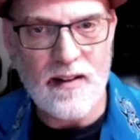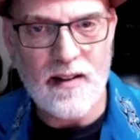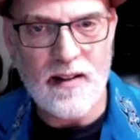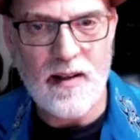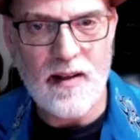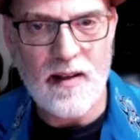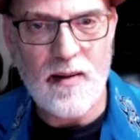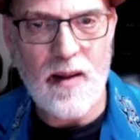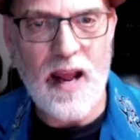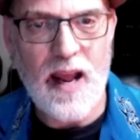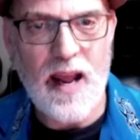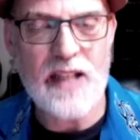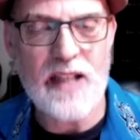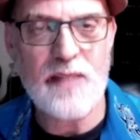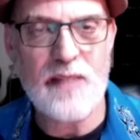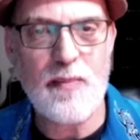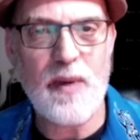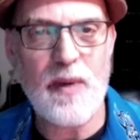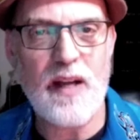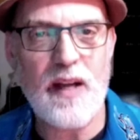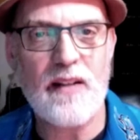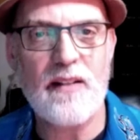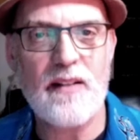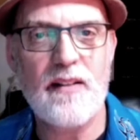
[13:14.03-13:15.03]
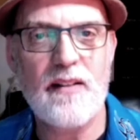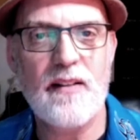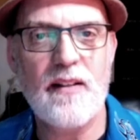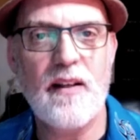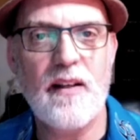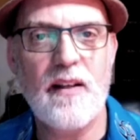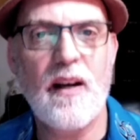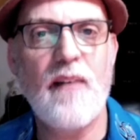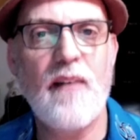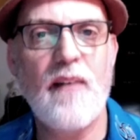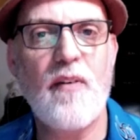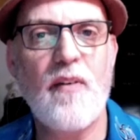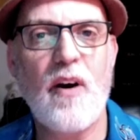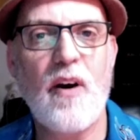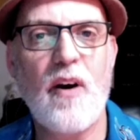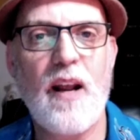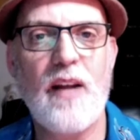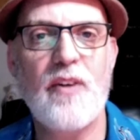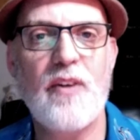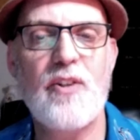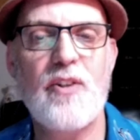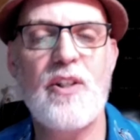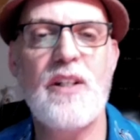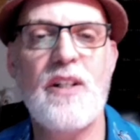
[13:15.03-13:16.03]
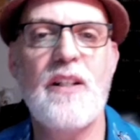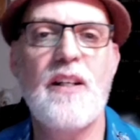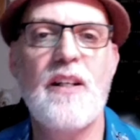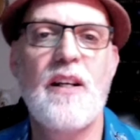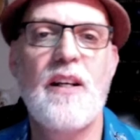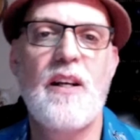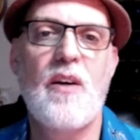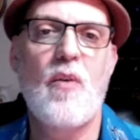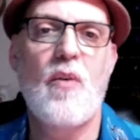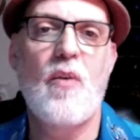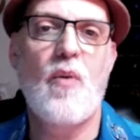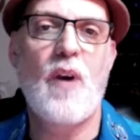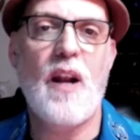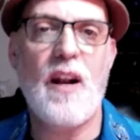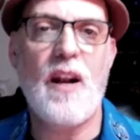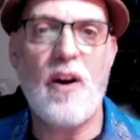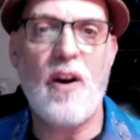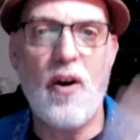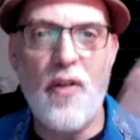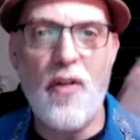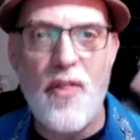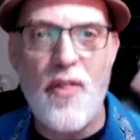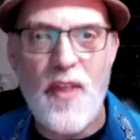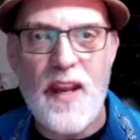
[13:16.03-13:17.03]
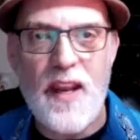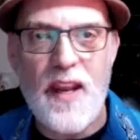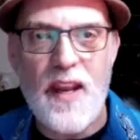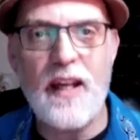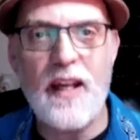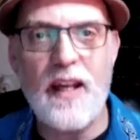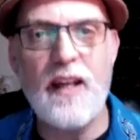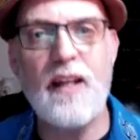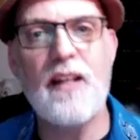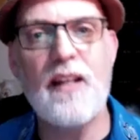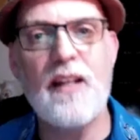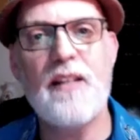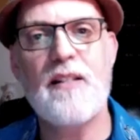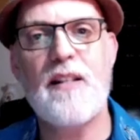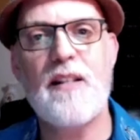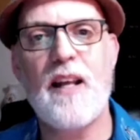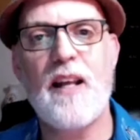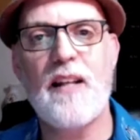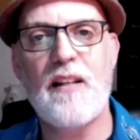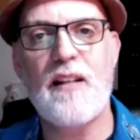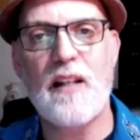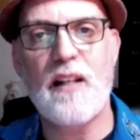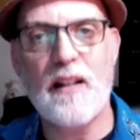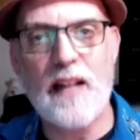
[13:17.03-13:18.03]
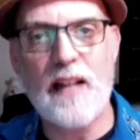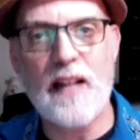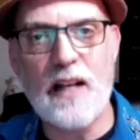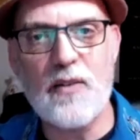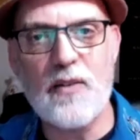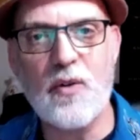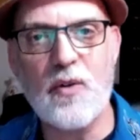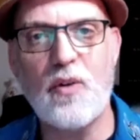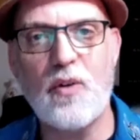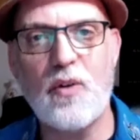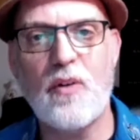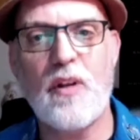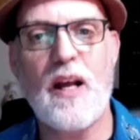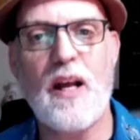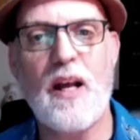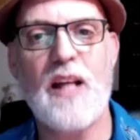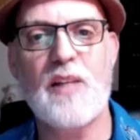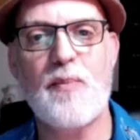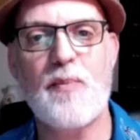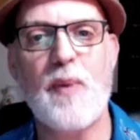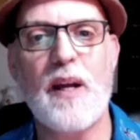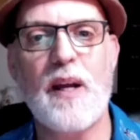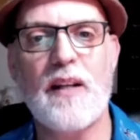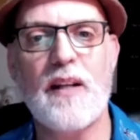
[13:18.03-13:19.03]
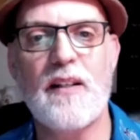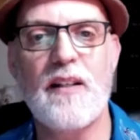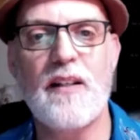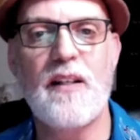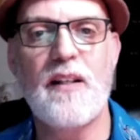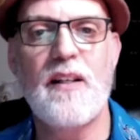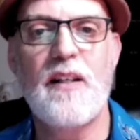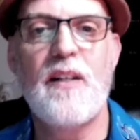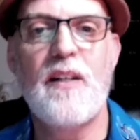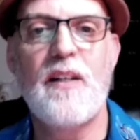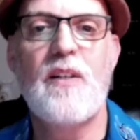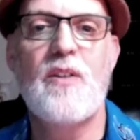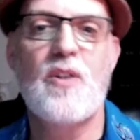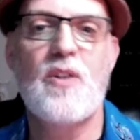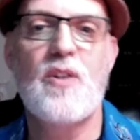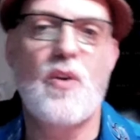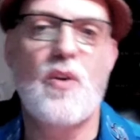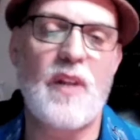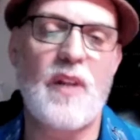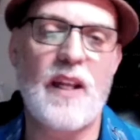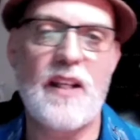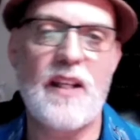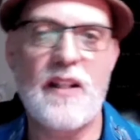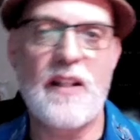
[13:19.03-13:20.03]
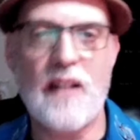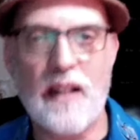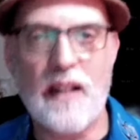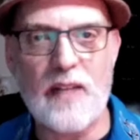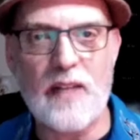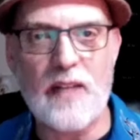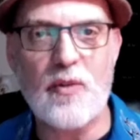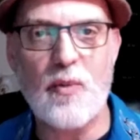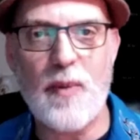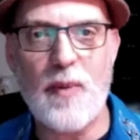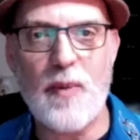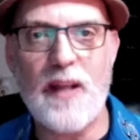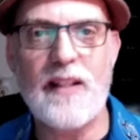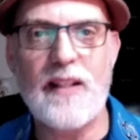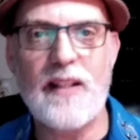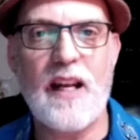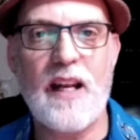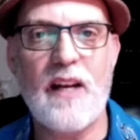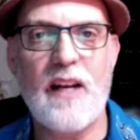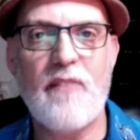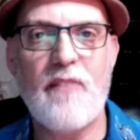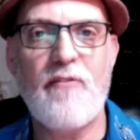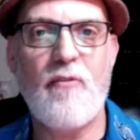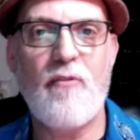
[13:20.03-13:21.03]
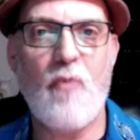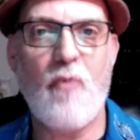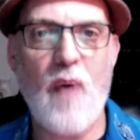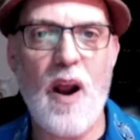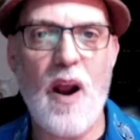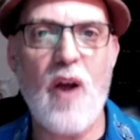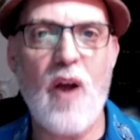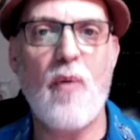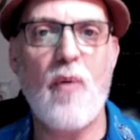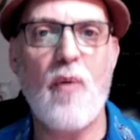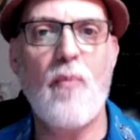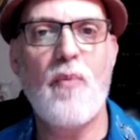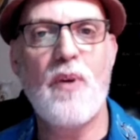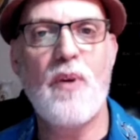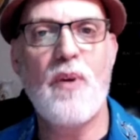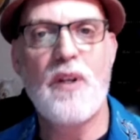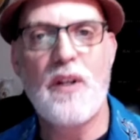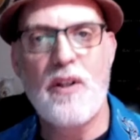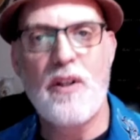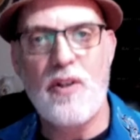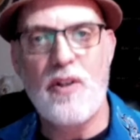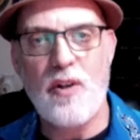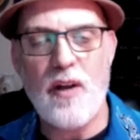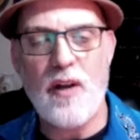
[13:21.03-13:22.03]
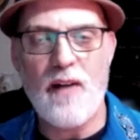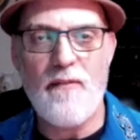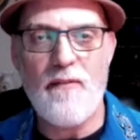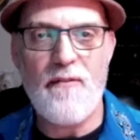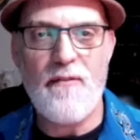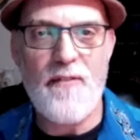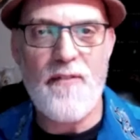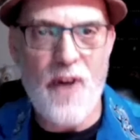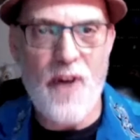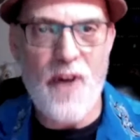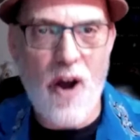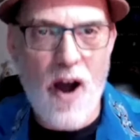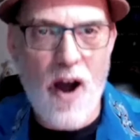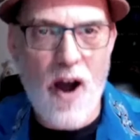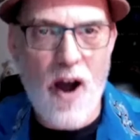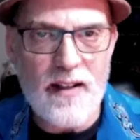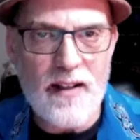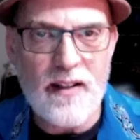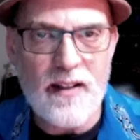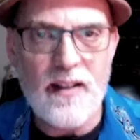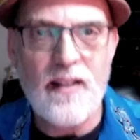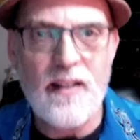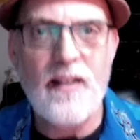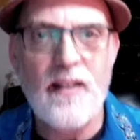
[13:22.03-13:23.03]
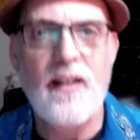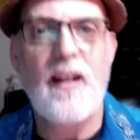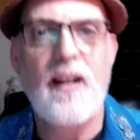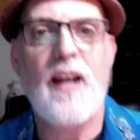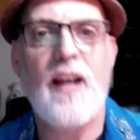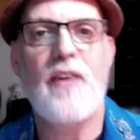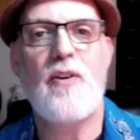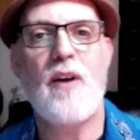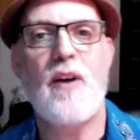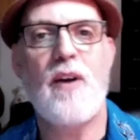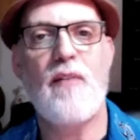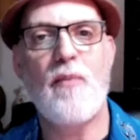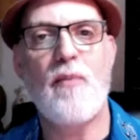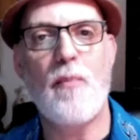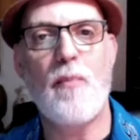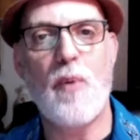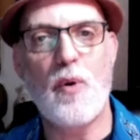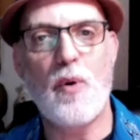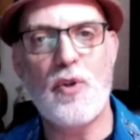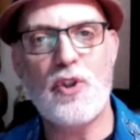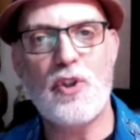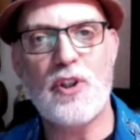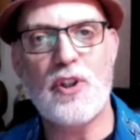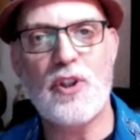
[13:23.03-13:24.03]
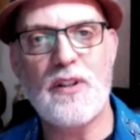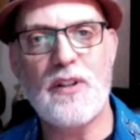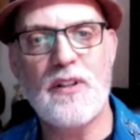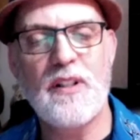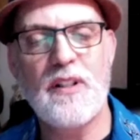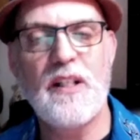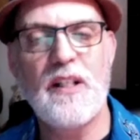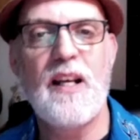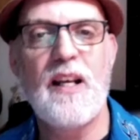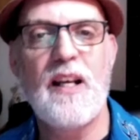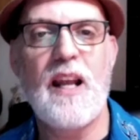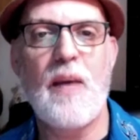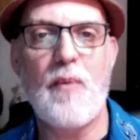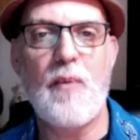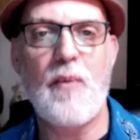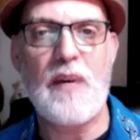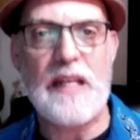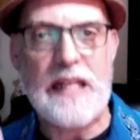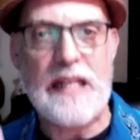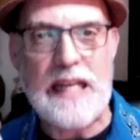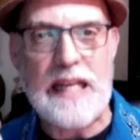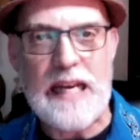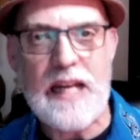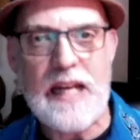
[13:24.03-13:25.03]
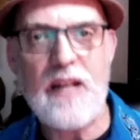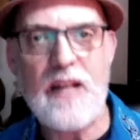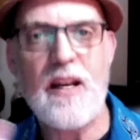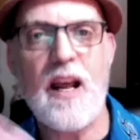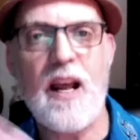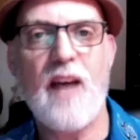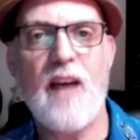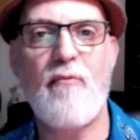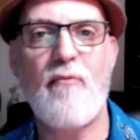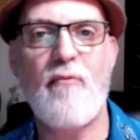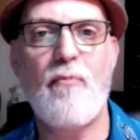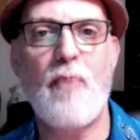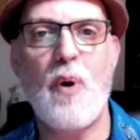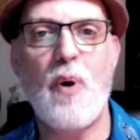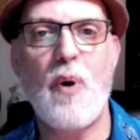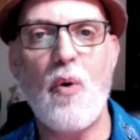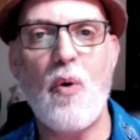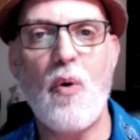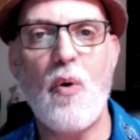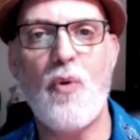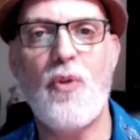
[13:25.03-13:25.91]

aspect of our energy, right? And our thinking is like the electrical aspect. So like in the electromagnetic realm, you have thought and you have emotion, and we need to have both